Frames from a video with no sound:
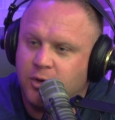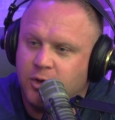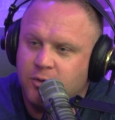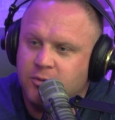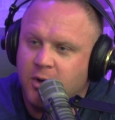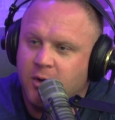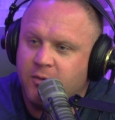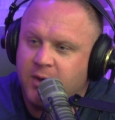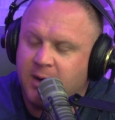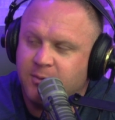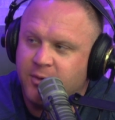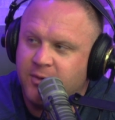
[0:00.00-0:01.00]
you know
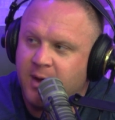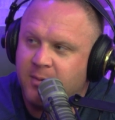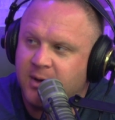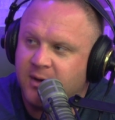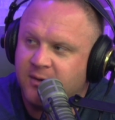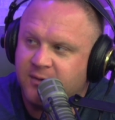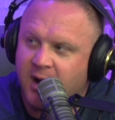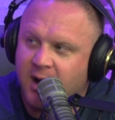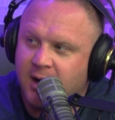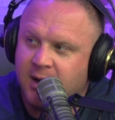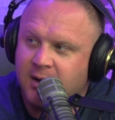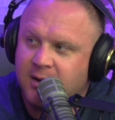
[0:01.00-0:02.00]
that I'm doing that because
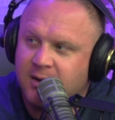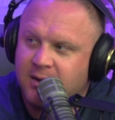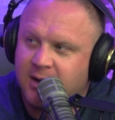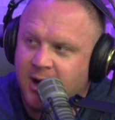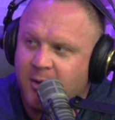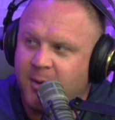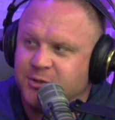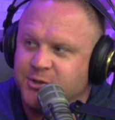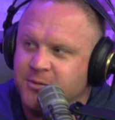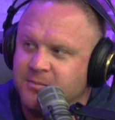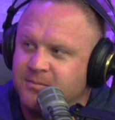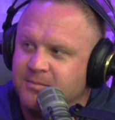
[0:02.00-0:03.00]
I care about you.